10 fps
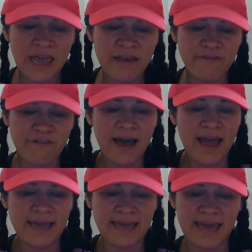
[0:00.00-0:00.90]
if
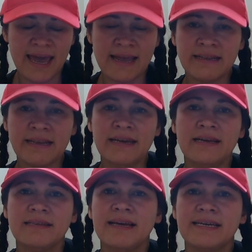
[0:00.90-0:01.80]
I can
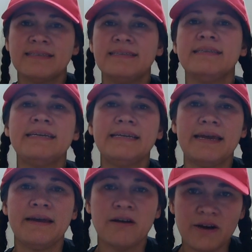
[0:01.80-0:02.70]
like delete
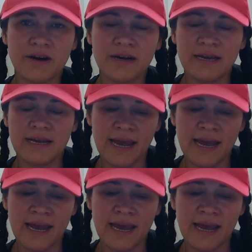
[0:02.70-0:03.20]
her.